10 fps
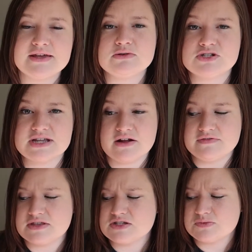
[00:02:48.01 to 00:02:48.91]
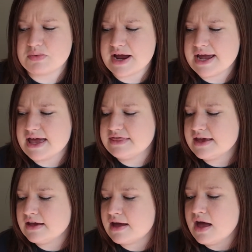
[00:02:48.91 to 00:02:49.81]
They were just out of the spray, I
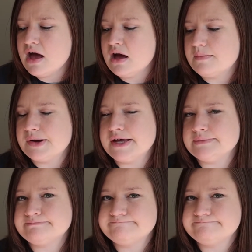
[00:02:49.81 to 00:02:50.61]
think. But